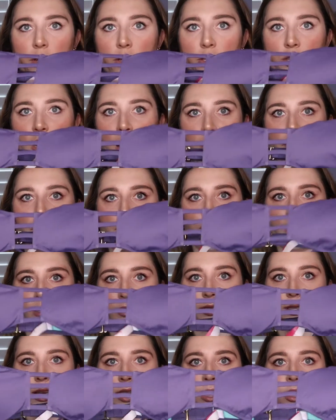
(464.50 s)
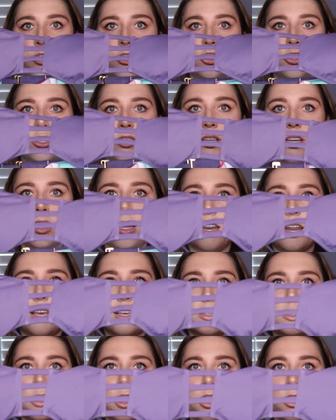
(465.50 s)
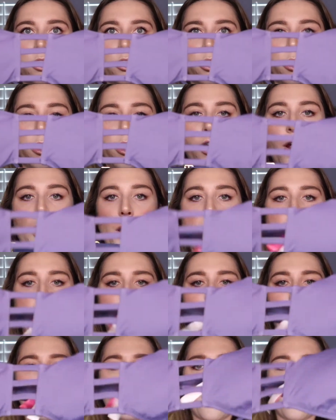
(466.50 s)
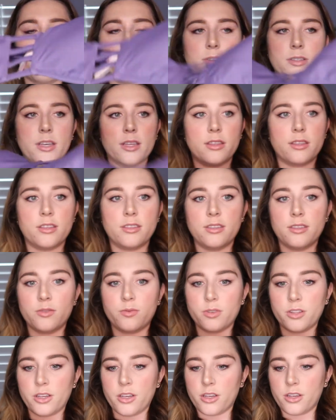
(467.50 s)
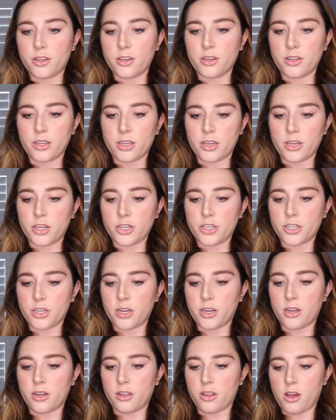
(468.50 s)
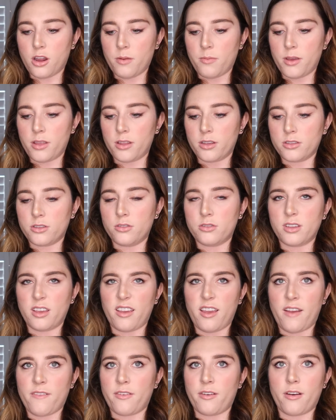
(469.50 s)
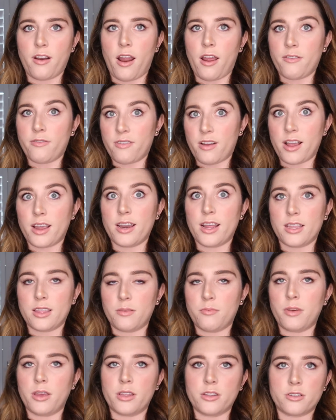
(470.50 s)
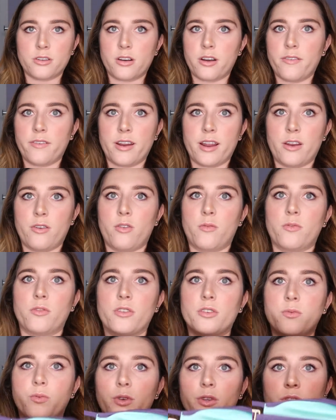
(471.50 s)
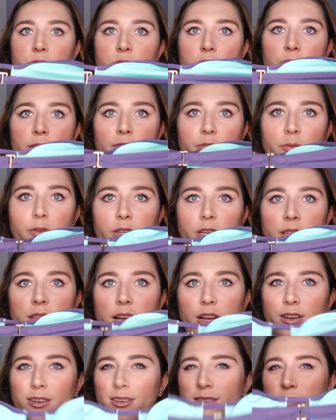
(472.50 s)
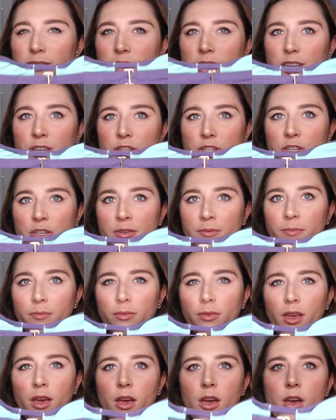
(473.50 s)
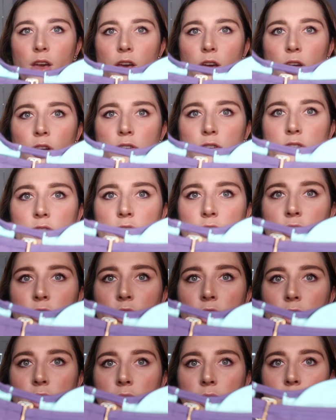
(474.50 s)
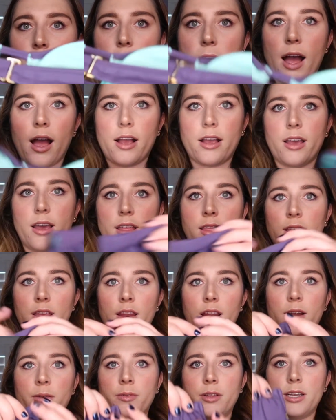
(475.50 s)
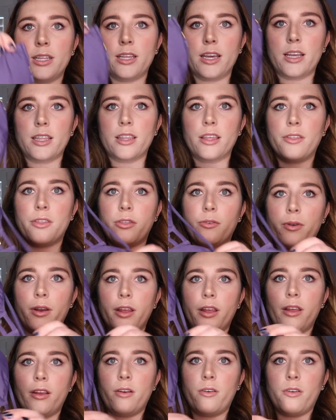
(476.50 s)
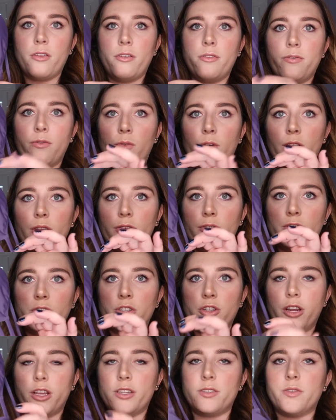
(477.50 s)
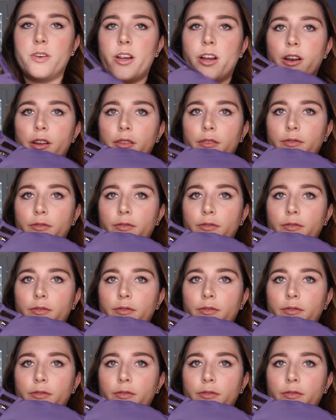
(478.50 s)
strapless, and it's just like a nice color. But I was like, this is really in good condition, and a lot of bathing suits I find at the bins or even at normal Goodwills are never really in that good of condition. So there's a little hook in the back, and then I really like the 3 or the 4 little strands right here in the